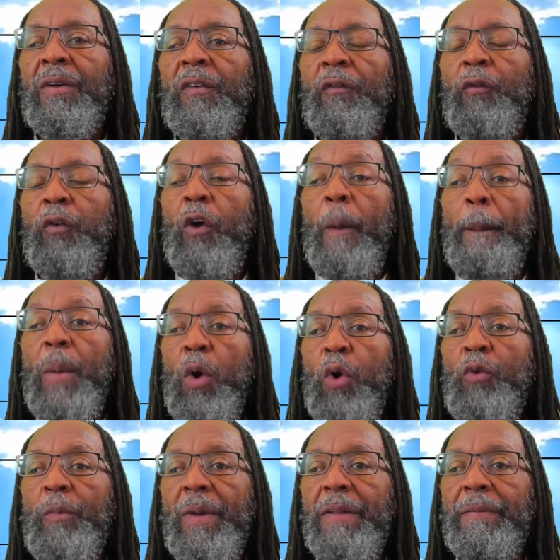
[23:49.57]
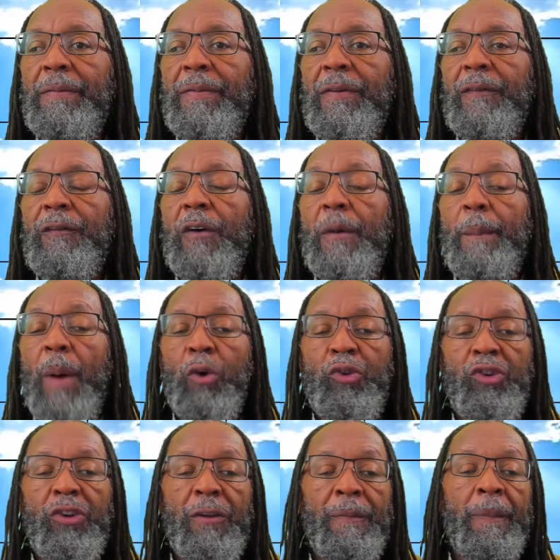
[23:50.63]
for movement, for
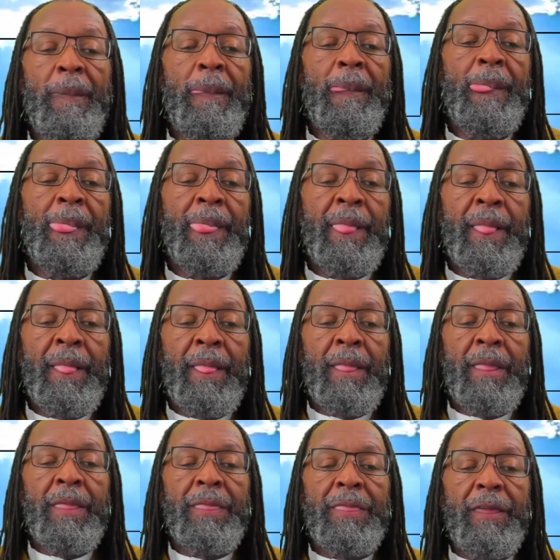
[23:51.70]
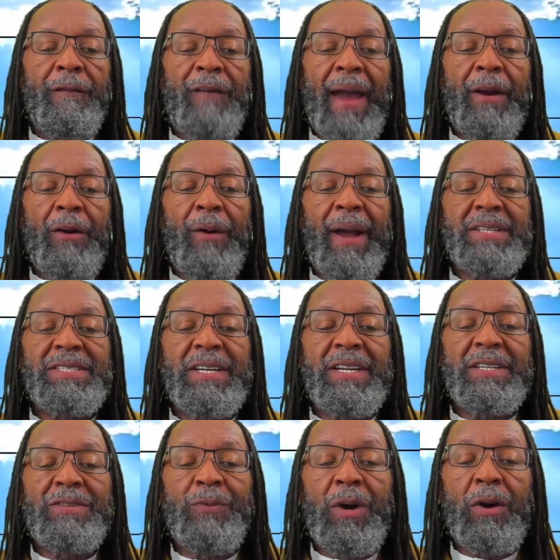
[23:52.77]
motion. The final
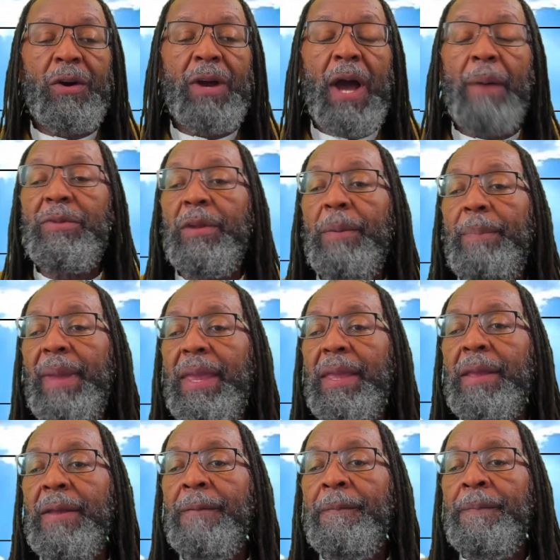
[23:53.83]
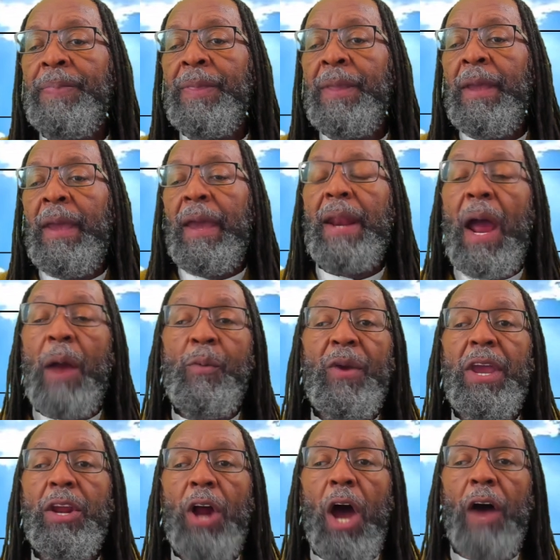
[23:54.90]
exodus will come to be. And I
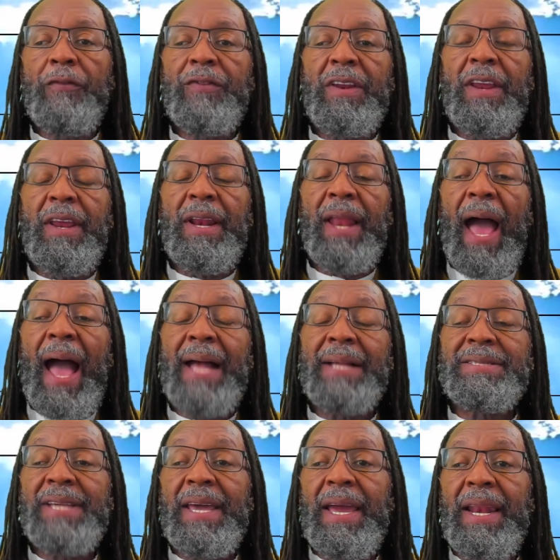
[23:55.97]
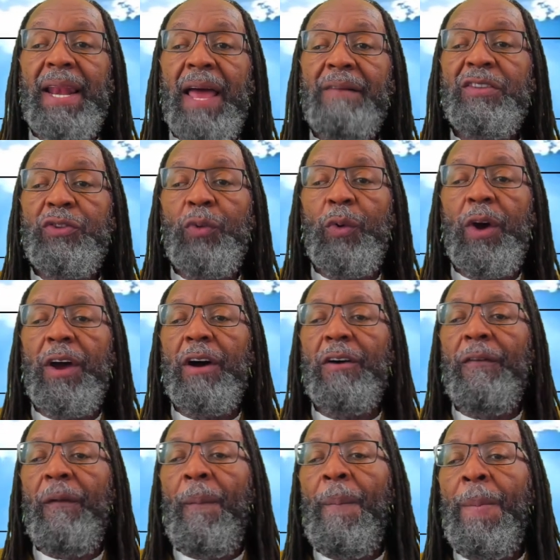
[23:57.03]
read often Isaiah eleven
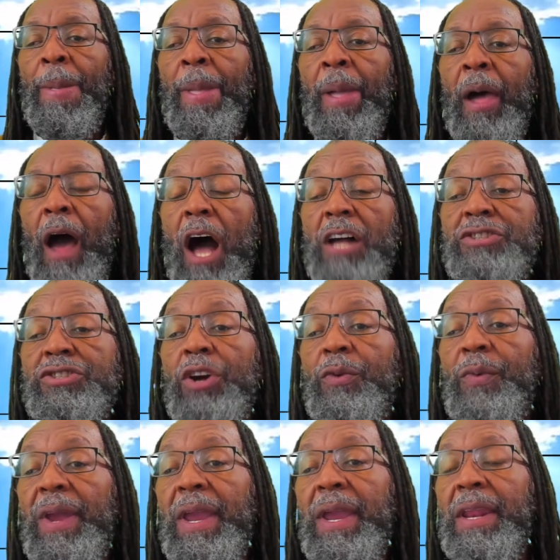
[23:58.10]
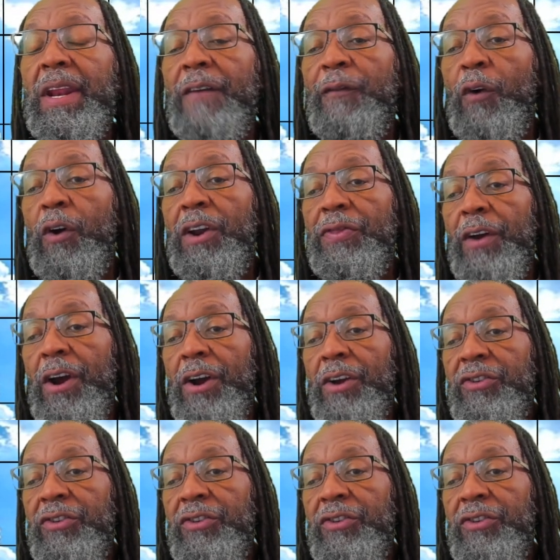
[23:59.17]
twelve. I also read in the forty-third